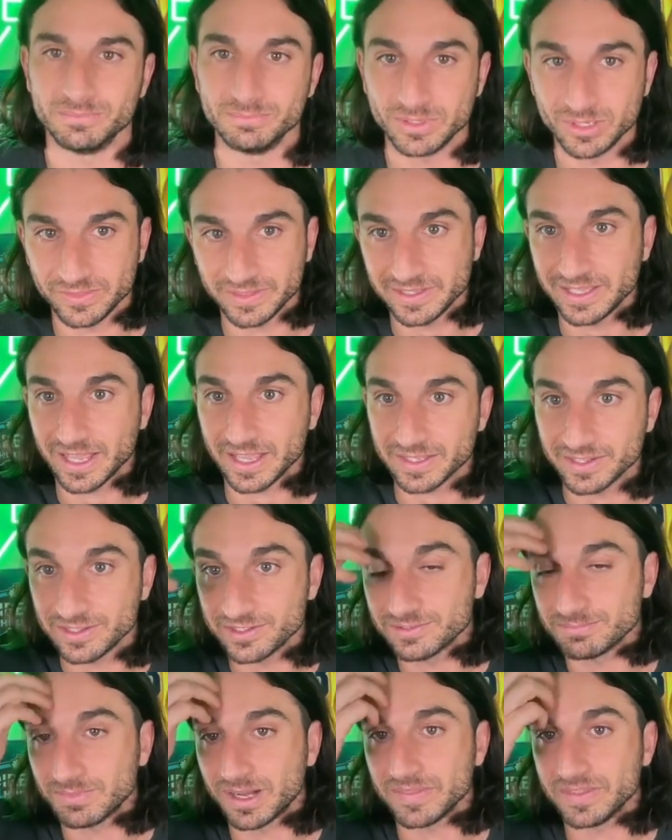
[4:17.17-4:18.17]
Moody got
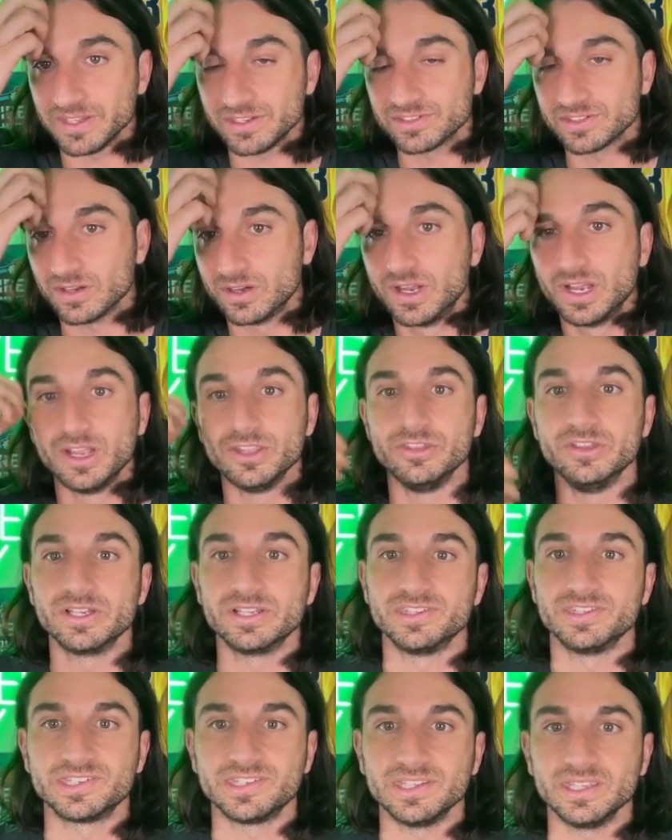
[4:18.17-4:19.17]
his money. So you
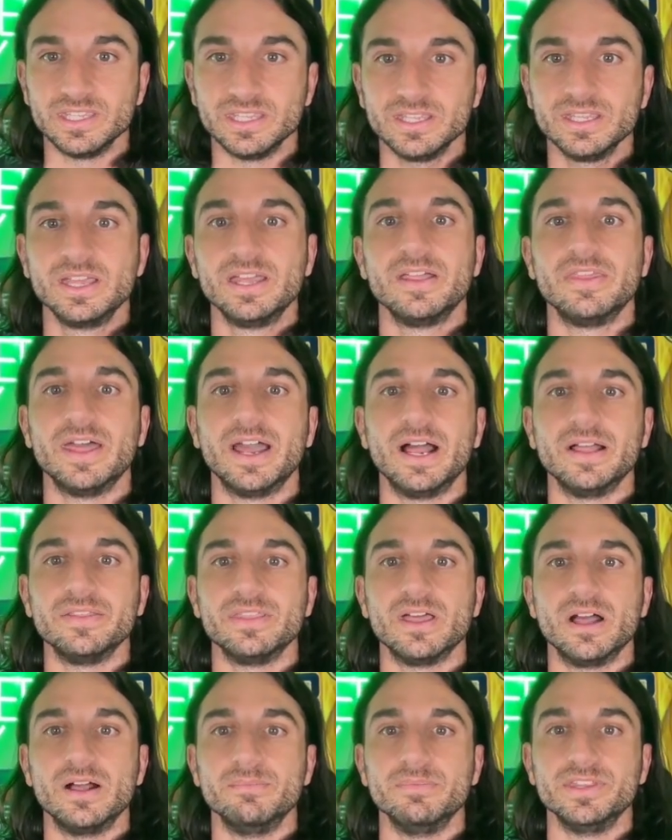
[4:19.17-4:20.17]
can see
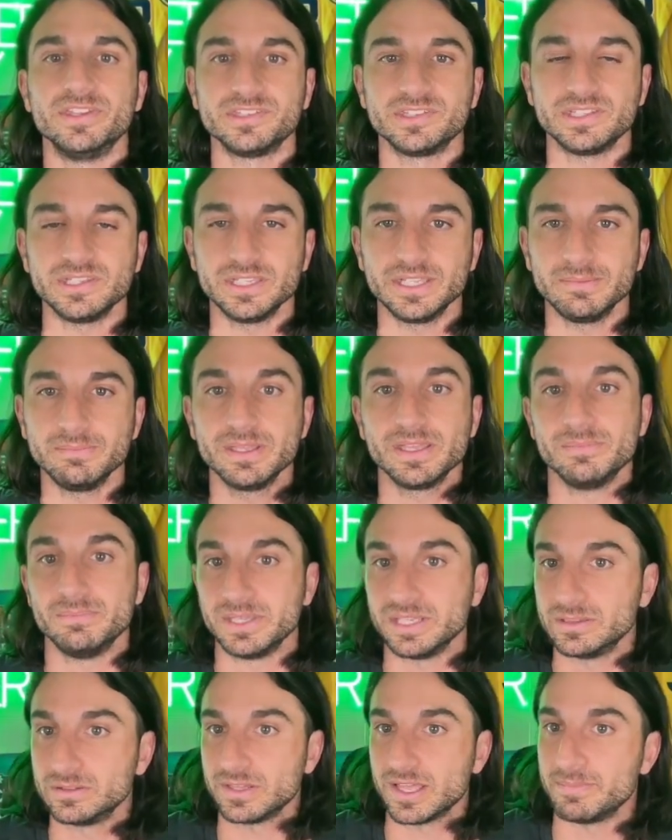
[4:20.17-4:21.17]
that this team,
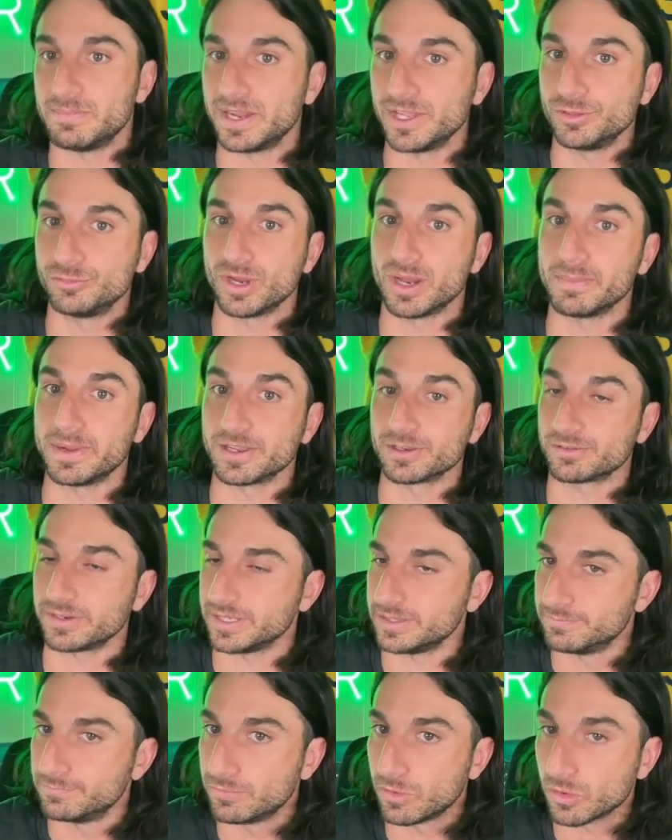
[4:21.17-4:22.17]
being led by Draymond
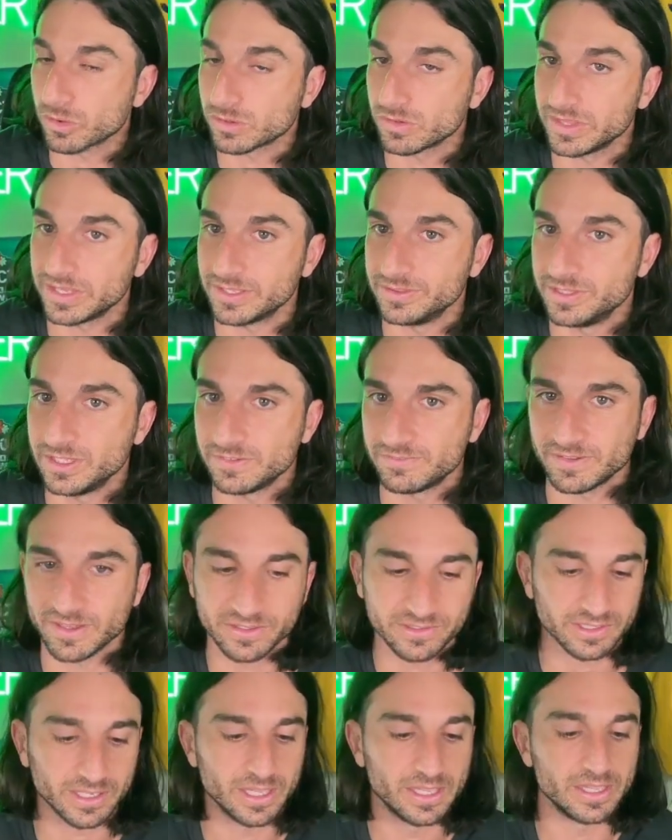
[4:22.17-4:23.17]
Green vocally on
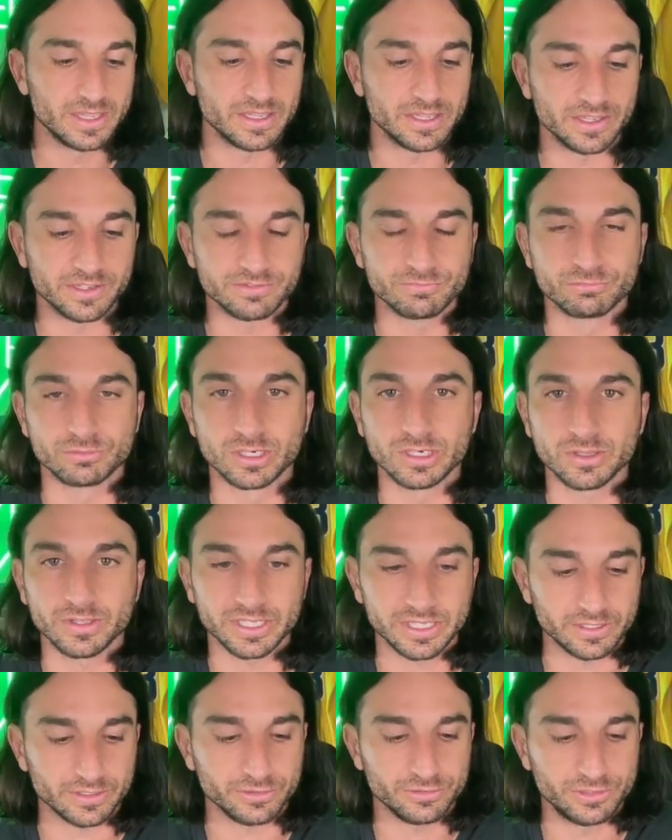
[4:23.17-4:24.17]
defense, is
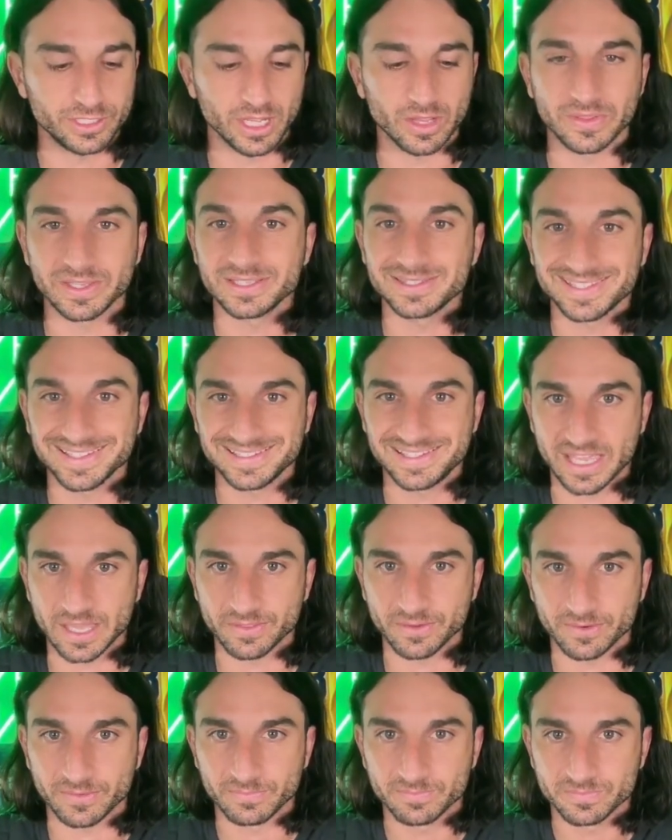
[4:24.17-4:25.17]
really gelling
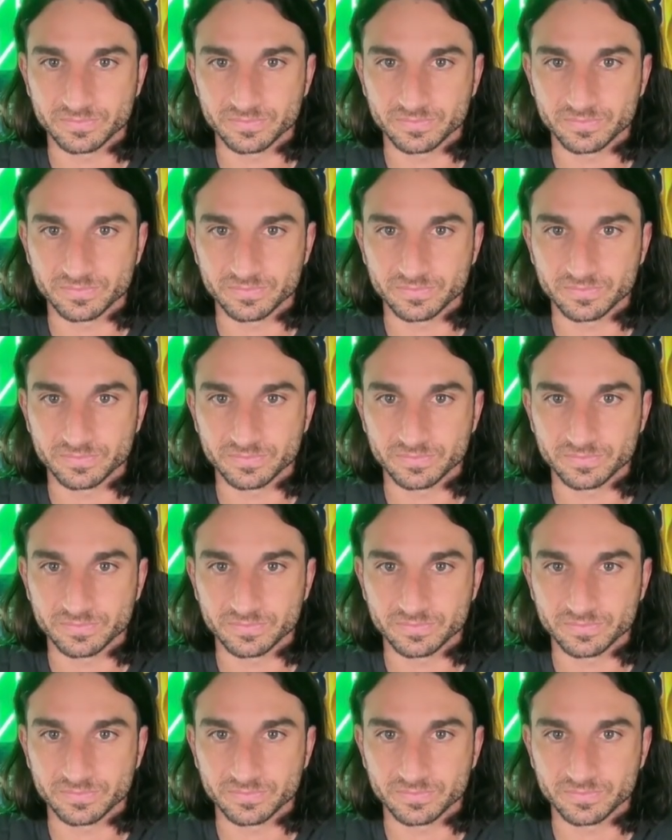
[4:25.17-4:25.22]
together.